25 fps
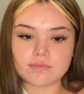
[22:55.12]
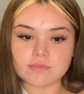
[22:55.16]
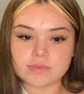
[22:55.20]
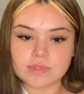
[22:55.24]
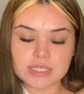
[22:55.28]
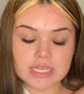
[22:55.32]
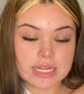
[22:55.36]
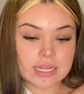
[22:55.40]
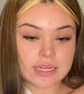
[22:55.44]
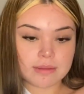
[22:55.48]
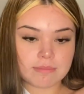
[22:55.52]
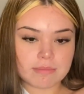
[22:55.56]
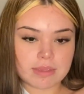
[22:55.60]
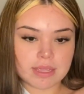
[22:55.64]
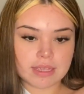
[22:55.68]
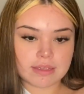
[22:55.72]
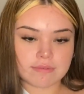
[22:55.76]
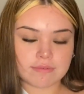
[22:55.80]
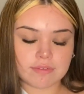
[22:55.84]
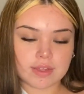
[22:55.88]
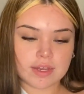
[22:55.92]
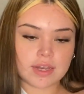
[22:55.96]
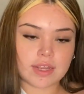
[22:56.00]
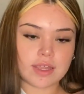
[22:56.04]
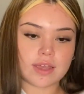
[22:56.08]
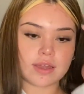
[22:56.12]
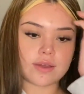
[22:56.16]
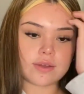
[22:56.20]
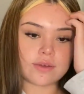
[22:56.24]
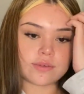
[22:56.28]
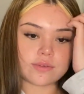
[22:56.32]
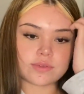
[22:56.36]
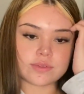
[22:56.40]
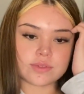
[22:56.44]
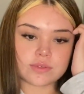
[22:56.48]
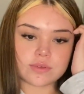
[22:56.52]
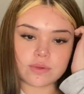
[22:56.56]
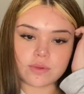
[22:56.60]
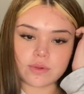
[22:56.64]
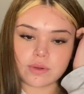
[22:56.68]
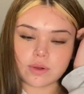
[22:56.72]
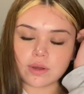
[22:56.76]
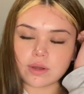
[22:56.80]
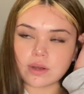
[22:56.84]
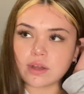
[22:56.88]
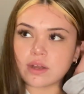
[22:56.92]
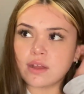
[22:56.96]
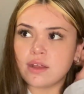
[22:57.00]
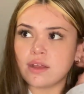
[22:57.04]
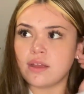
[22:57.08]
didn't make videos,
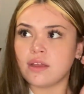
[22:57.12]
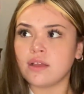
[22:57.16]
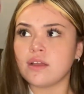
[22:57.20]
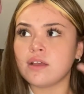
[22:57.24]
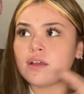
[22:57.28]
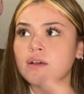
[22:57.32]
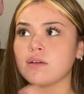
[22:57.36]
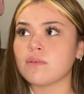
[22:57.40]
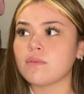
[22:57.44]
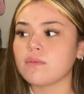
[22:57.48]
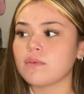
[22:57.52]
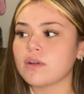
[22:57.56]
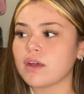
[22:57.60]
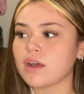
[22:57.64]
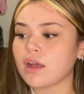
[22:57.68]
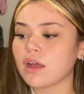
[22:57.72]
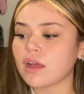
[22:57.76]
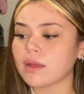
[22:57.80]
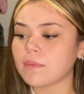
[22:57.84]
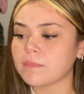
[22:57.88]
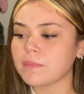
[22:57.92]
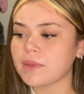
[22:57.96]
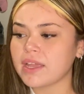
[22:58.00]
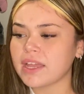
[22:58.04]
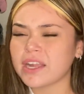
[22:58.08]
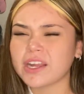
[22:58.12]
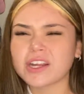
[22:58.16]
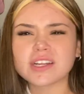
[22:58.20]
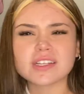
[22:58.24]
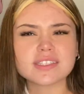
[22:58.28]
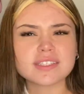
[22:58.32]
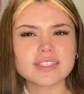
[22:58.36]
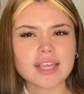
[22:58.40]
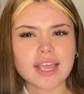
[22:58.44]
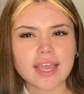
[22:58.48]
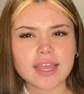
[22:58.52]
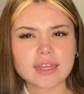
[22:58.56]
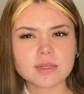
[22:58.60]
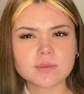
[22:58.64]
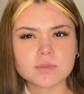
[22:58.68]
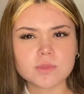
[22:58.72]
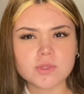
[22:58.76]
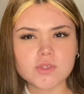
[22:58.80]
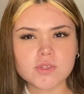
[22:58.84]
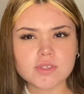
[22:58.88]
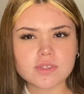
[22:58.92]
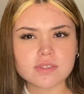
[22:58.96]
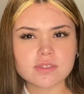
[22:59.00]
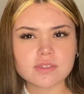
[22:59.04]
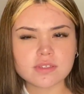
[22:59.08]
or Aaron's
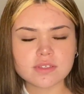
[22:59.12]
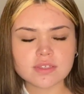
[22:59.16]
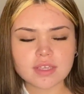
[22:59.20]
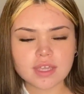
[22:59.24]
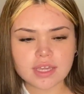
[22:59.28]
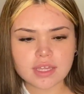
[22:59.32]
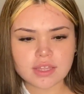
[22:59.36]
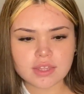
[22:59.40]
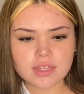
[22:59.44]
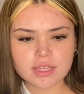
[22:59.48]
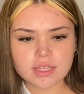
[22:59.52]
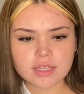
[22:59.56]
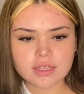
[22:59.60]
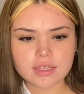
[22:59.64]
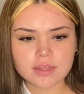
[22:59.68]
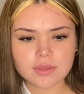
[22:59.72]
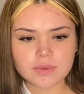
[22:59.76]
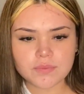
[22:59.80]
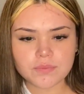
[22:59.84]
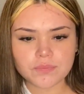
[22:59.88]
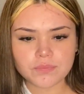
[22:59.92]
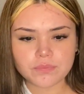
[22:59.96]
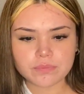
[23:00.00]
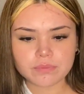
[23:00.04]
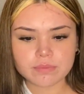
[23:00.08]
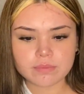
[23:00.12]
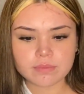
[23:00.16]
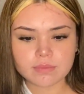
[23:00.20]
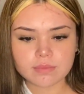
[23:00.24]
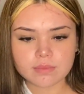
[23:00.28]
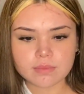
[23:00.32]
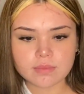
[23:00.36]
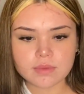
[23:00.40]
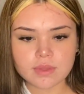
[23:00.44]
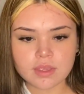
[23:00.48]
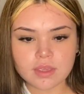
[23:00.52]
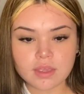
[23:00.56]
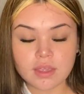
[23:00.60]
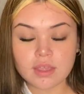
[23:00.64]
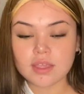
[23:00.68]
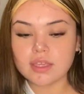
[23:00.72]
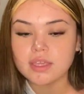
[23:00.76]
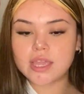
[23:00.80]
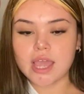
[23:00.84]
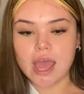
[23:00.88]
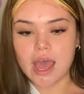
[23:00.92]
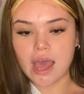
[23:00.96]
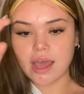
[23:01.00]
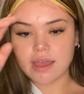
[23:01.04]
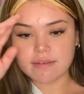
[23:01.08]
Animals, I think.
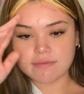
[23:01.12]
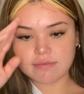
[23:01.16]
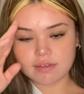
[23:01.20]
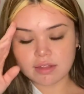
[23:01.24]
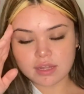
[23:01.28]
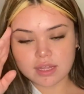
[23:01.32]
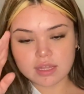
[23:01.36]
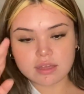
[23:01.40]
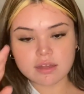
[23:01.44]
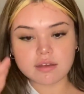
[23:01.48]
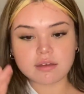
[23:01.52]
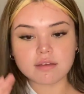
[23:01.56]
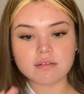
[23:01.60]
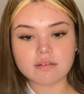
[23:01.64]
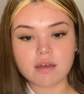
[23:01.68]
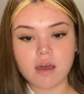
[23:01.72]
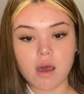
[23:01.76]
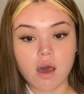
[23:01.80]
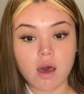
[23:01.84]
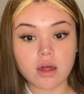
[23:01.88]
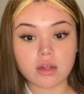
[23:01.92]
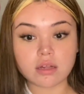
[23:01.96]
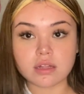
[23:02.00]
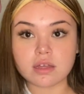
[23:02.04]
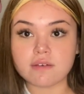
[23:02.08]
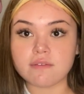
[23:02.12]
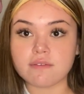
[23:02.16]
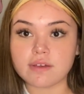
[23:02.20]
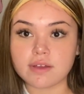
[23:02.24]
Yeah, I feel like all of